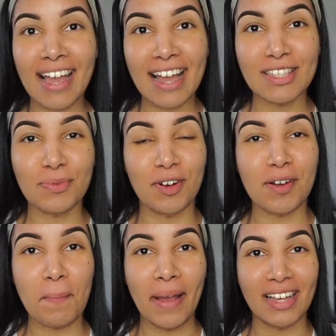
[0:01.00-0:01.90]
guys,
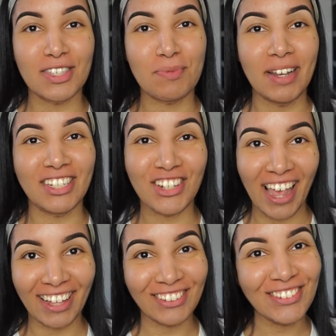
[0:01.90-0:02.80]
welcome back to my
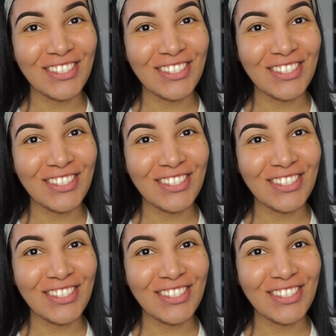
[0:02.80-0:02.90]
channel.